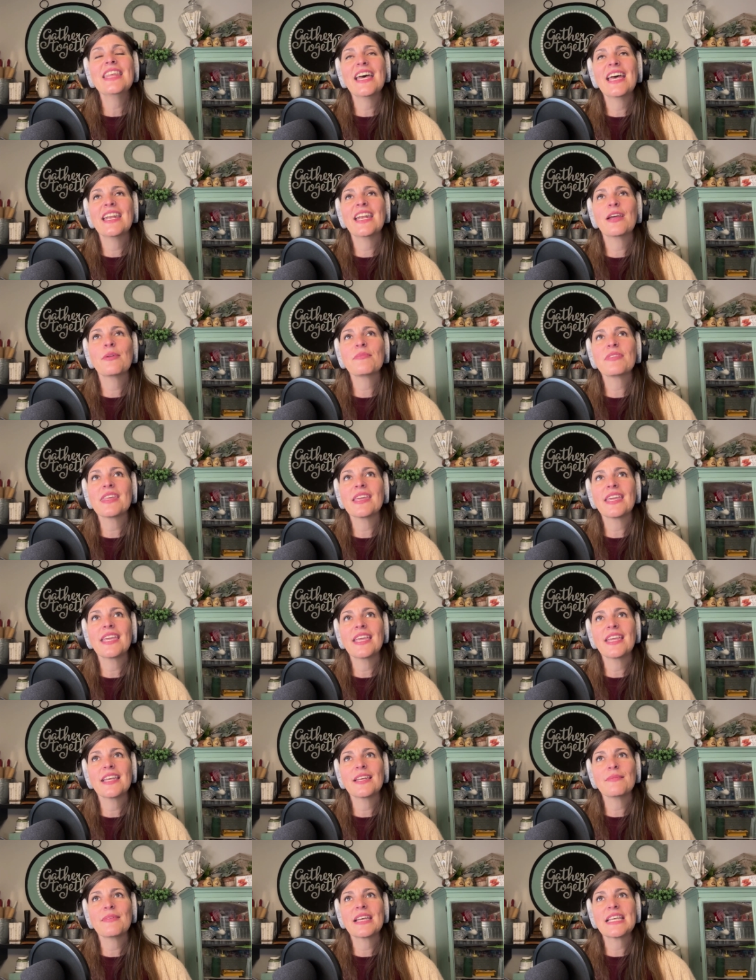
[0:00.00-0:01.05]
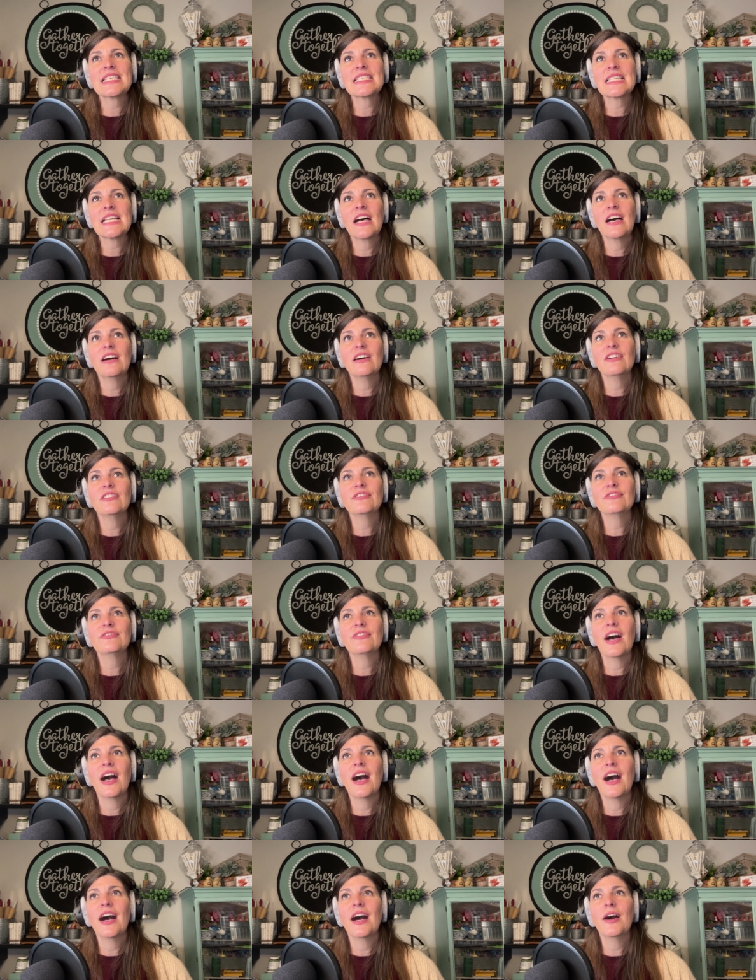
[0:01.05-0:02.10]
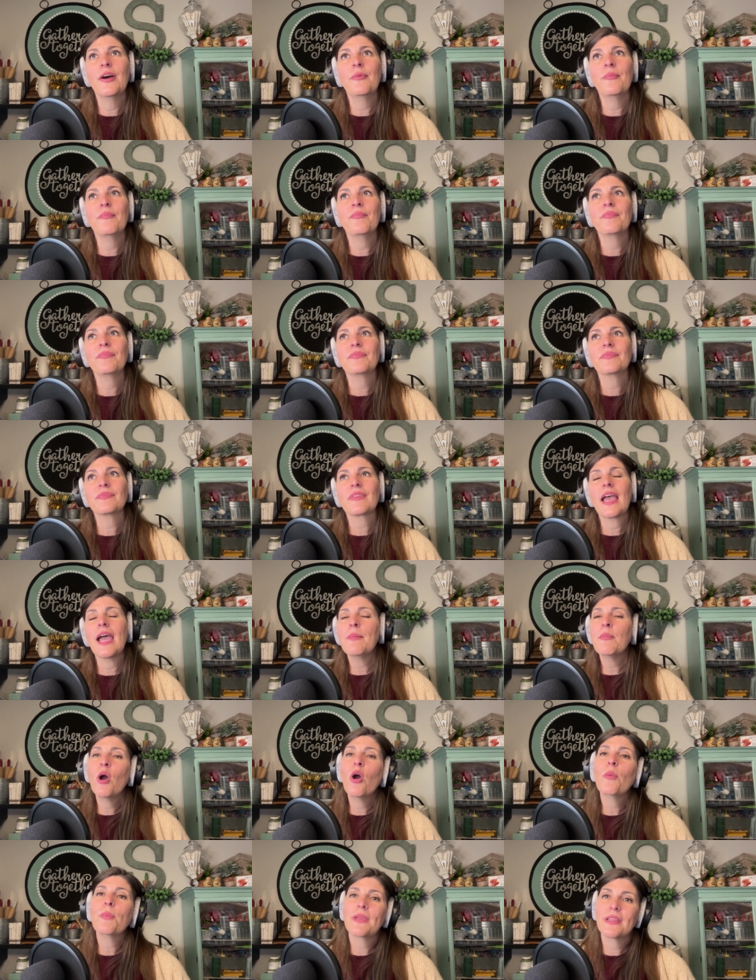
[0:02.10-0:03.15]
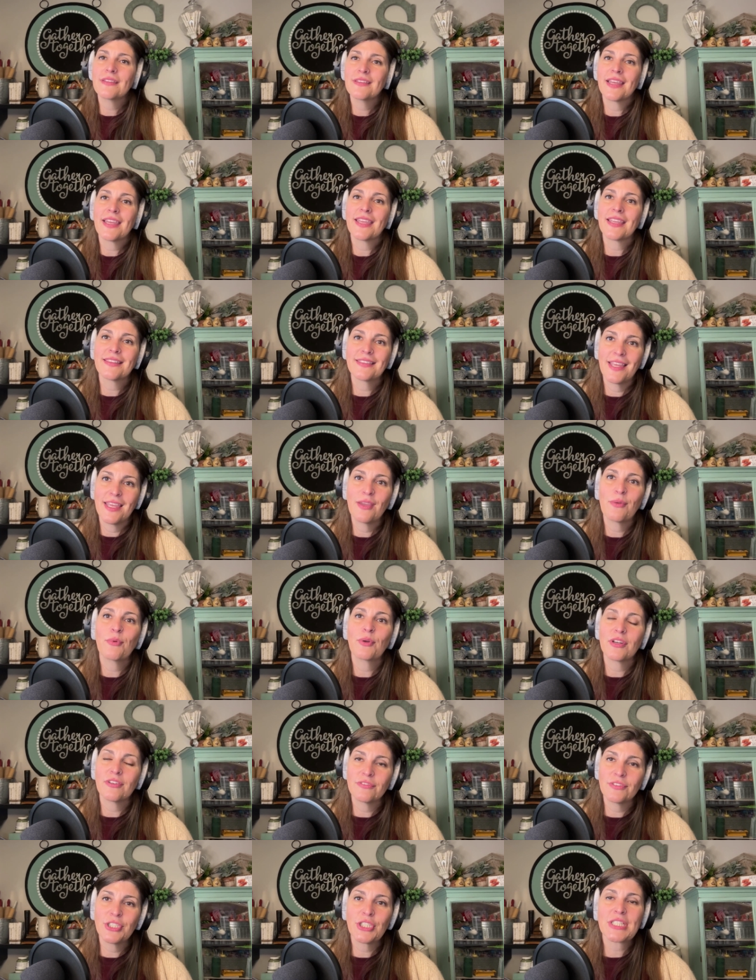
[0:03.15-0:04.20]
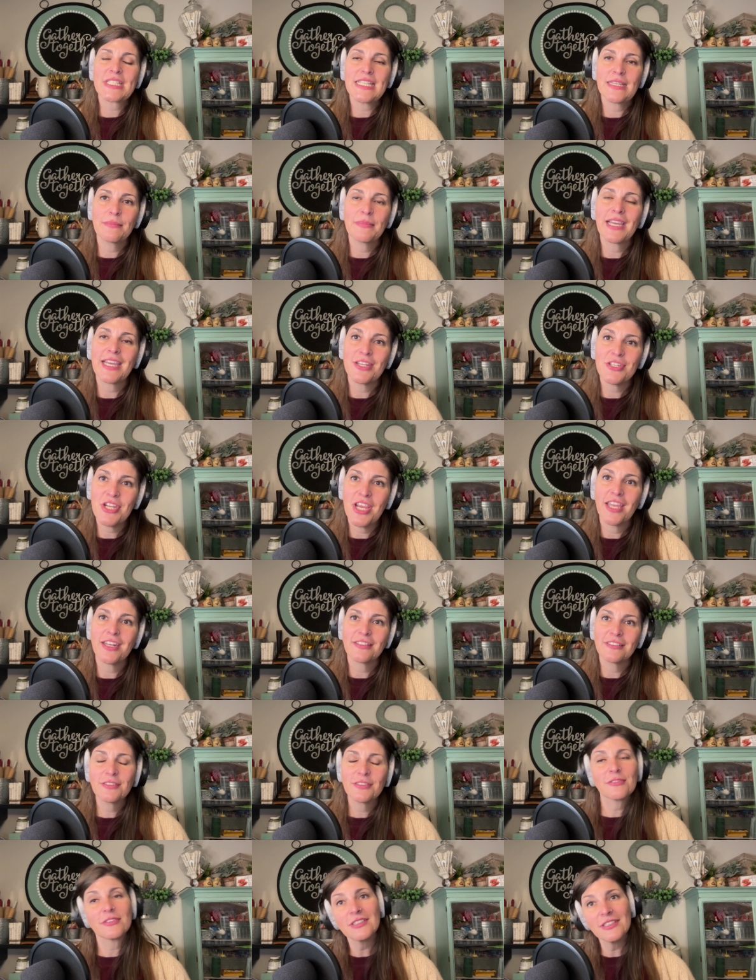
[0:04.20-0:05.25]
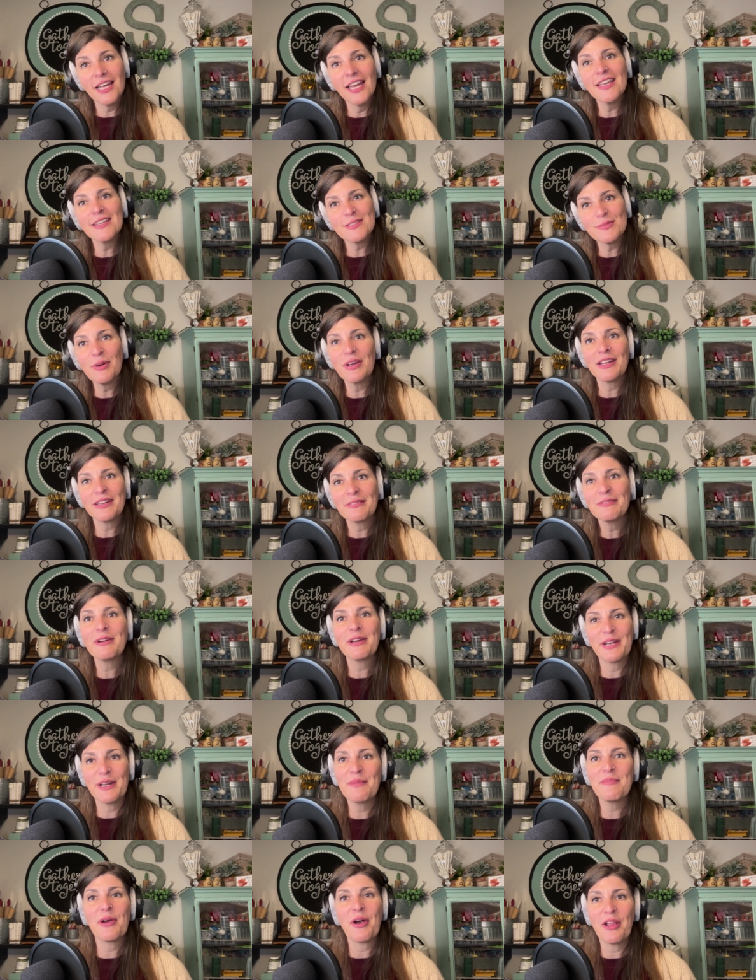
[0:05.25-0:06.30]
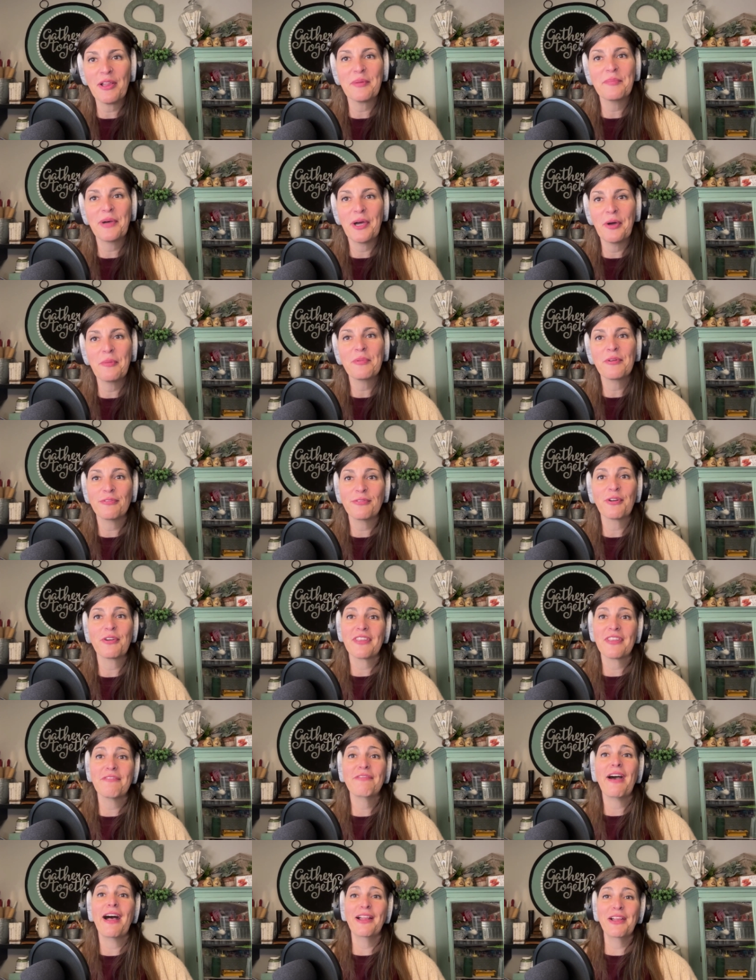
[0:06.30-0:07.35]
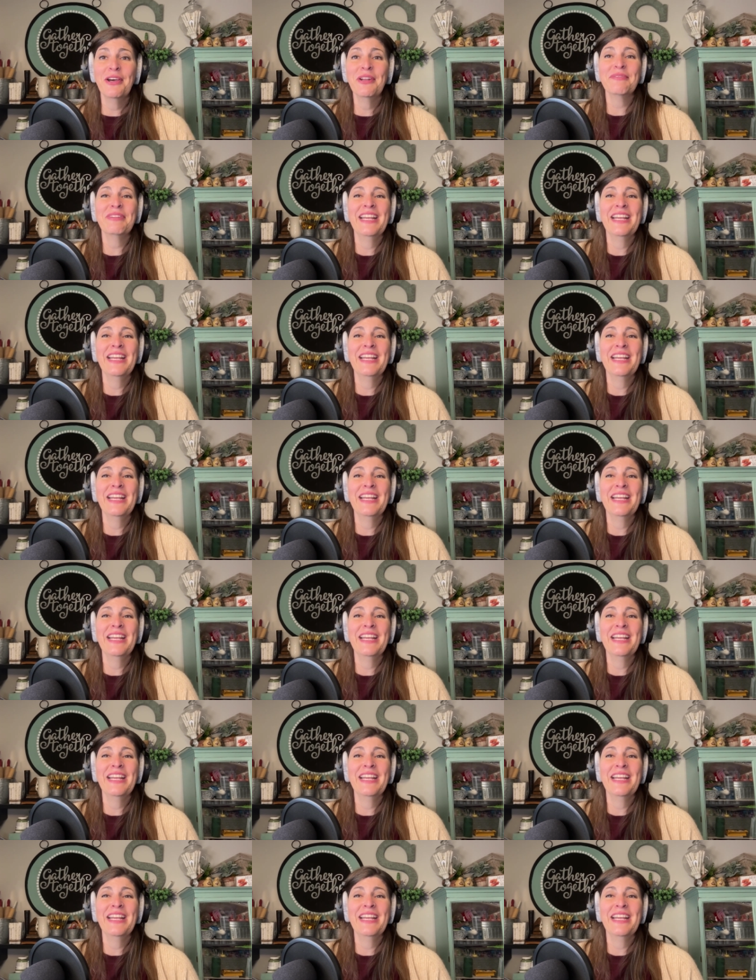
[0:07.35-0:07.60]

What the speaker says: then I'm thinking to myself, I'm hoping like they would have looked at my channel and realized what I'm all about before they followed